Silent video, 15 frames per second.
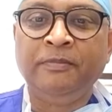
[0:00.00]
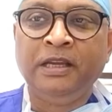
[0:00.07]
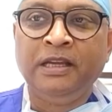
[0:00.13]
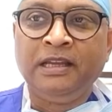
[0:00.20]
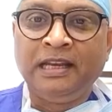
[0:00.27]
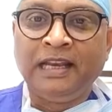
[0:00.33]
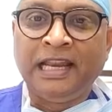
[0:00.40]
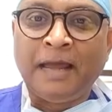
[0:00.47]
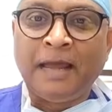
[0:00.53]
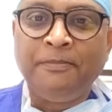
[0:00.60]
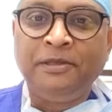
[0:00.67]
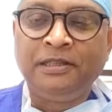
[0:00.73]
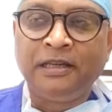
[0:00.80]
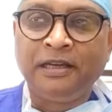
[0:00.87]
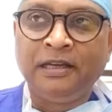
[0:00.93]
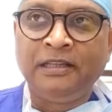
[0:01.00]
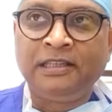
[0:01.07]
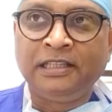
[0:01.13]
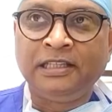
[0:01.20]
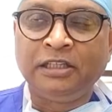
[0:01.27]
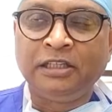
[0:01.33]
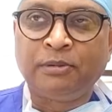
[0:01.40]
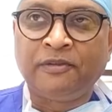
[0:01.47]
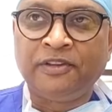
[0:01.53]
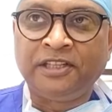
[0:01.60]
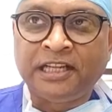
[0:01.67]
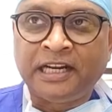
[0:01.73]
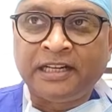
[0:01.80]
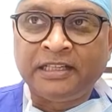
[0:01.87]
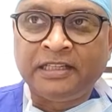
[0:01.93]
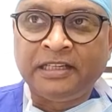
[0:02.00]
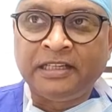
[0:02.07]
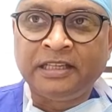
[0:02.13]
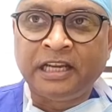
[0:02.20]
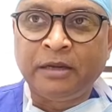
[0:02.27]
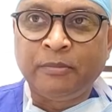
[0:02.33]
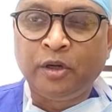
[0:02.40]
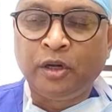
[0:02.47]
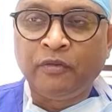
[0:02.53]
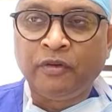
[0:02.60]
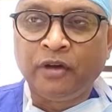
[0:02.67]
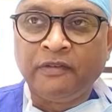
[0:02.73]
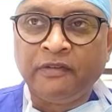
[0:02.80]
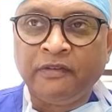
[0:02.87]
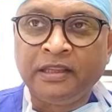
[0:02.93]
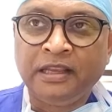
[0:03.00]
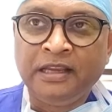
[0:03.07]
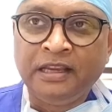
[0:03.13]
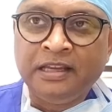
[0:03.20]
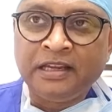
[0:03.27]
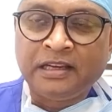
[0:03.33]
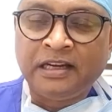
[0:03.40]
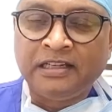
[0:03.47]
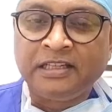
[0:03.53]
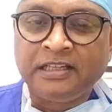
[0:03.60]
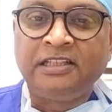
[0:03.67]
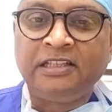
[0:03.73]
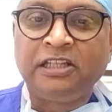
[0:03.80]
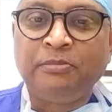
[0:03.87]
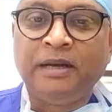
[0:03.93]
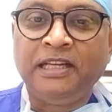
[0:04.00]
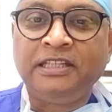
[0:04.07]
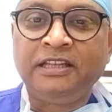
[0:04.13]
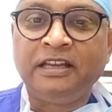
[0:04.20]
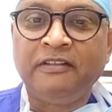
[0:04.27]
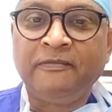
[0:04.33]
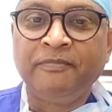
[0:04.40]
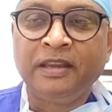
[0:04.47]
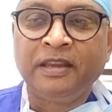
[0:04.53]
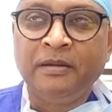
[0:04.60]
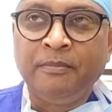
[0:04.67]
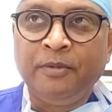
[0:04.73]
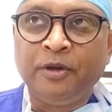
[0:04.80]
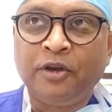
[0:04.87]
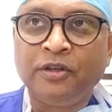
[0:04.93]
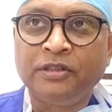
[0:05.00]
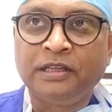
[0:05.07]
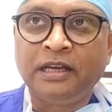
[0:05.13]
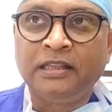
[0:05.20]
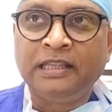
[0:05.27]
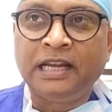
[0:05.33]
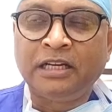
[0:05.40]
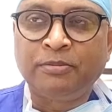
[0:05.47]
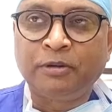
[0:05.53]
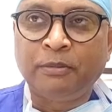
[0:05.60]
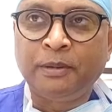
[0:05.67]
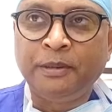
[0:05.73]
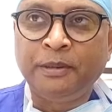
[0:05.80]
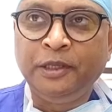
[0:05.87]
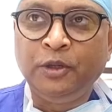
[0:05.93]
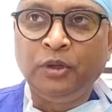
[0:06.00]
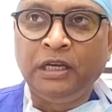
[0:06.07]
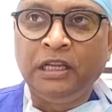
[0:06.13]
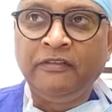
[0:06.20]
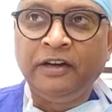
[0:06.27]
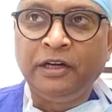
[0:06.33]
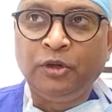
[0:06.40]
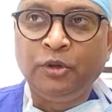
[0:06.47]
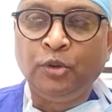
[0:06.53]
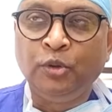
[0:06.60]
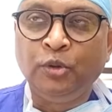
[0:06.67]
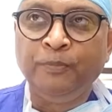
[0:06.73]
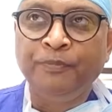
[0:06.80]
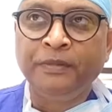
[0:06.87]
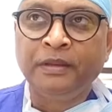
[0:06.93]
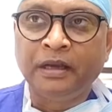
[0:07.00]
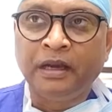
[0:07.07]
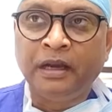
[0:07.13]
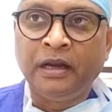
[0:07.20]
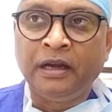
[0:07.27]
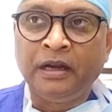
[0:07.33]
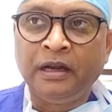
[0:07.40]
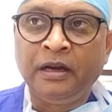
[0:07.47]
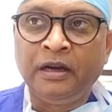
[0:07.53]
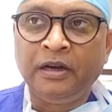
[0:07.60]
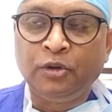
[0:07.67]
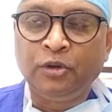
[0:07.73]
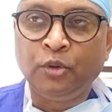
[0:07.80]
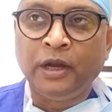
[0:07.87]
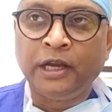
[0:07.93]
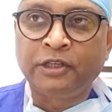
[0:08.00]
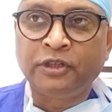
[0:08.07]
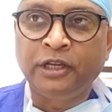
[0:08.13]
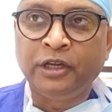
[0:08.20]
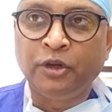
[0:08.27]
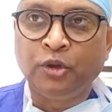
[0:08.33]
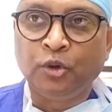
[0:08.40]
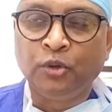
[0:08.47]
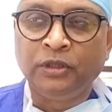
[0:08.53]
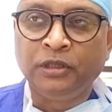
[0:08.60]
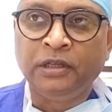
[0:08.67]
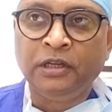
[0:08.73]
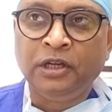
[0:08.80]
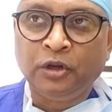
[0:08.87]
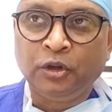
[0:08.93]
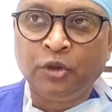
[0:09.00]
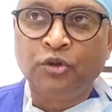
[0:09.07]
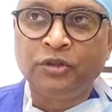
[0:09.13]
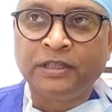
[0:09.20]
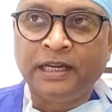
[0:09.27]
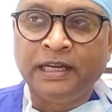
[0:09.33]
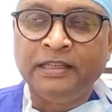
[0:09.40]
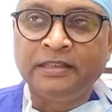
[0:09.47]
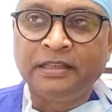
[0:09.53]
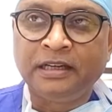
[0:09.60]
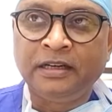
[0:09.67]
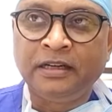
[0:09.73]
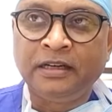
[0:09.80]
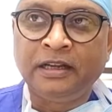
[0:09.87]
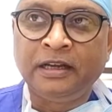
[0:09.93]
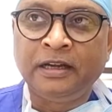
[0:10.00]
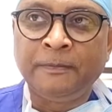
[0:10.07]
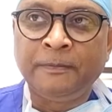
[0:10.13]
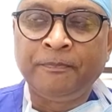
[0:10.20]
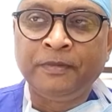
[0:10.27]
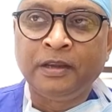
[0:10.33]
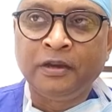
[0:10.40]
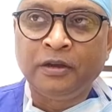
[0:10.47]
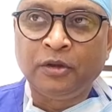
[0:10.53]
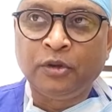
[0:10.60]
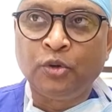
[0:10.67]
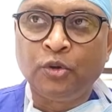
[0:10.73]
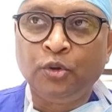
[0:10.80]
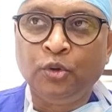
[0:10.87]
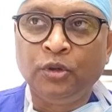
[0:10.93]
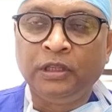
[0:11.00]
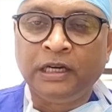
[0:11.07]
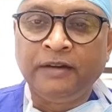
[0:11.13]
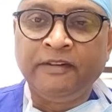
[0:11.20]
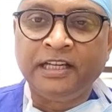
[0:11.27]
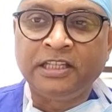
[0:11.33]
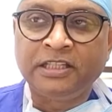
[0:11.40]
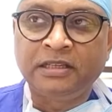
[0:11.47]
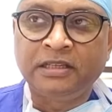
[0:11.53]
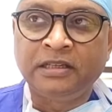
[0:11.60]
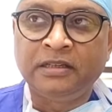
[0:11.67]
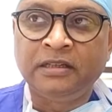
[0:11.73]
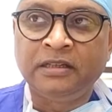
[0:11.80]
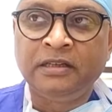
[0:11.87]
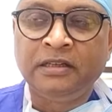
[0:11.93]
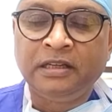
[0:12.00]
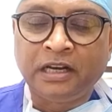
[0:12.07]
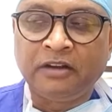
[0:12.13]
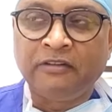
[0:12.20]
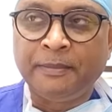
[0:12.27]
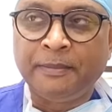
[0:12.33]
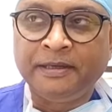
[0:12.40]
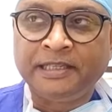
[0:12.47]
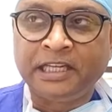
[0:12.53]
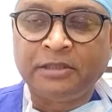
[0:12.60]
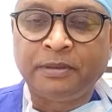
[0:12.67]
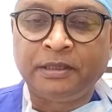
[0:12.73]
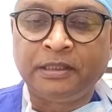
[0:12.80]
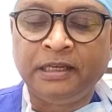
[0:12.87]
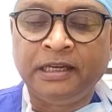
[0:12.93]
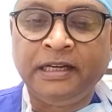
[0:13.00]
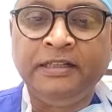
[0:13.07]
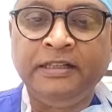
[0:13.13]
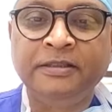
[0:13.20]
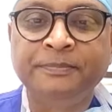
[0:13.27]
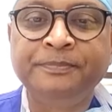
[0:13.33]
labs such as Professor Chatterjee's are able to work with clinicians such as myself, because that's probably the only way to actually grow science and grow the device requirements as per the needs.